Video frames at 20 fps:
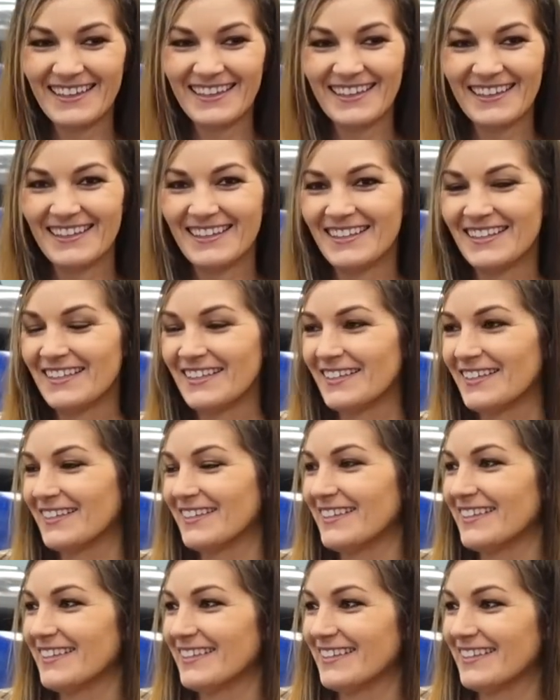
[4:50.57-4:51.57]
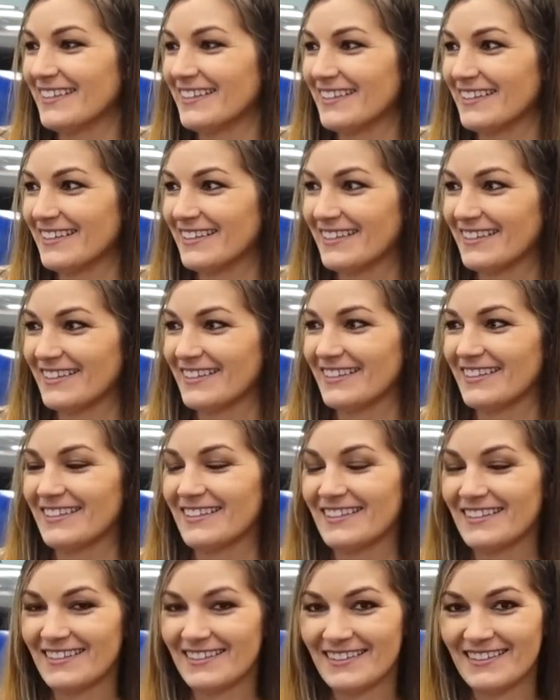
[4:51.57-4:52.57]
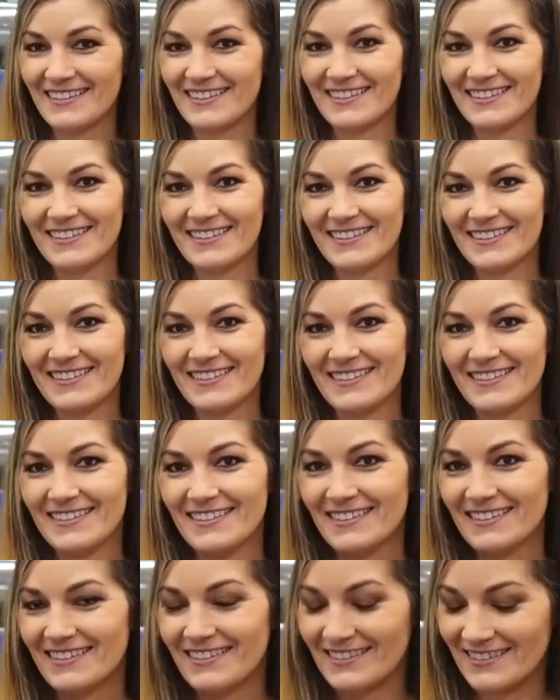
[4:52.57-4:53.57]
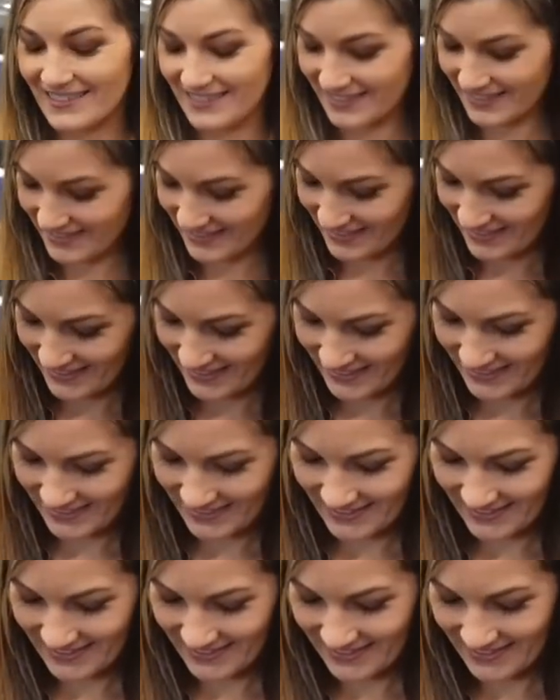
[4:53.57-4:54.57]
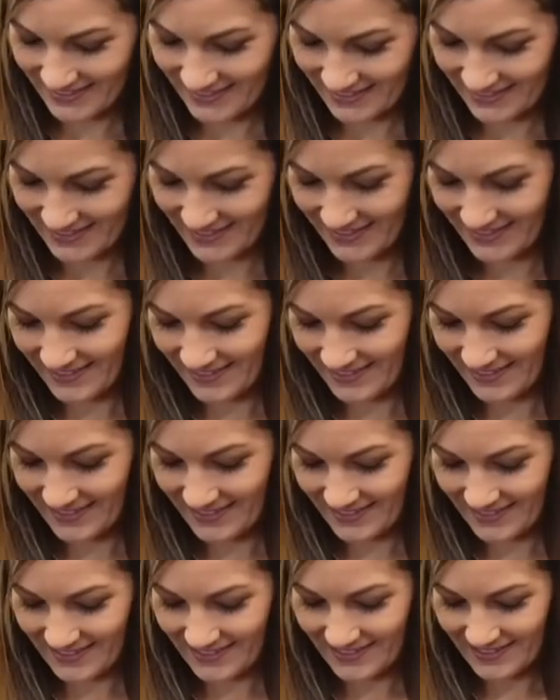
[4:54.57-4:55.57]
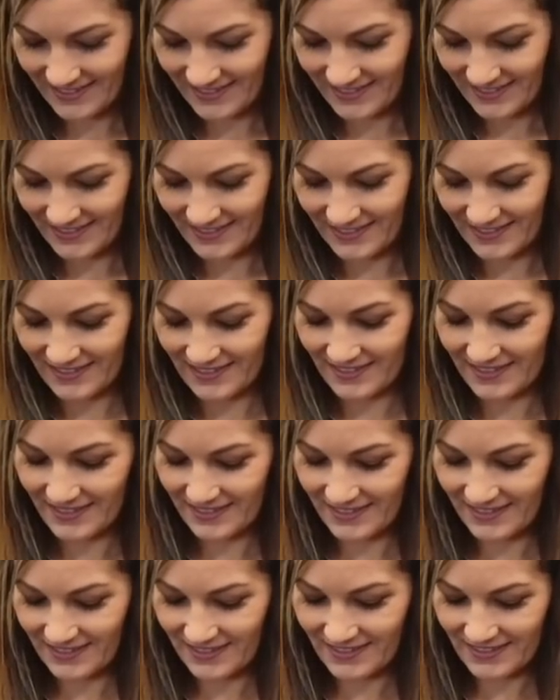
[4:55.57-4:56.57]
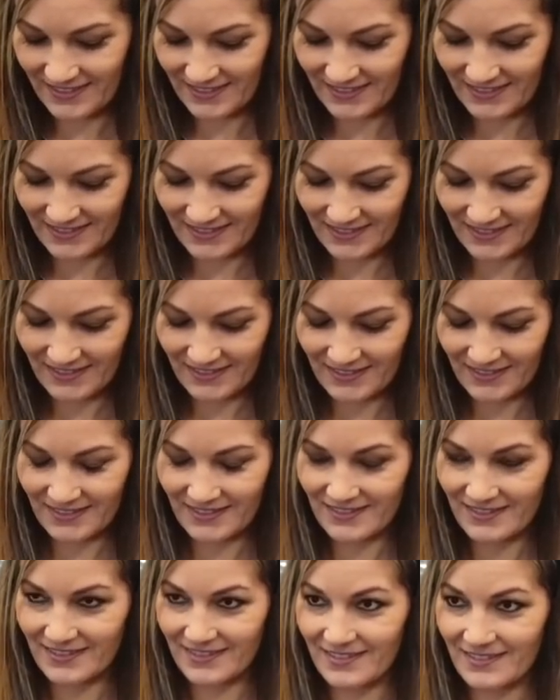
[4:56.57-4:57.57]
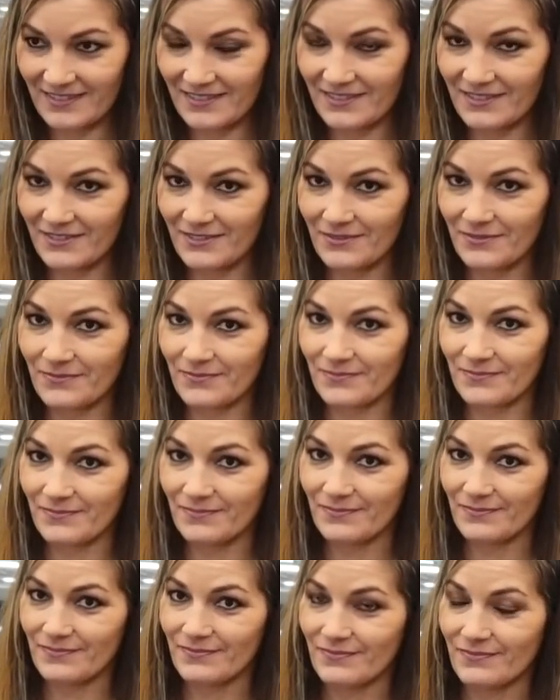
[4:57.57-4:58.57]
This person isn't speaking.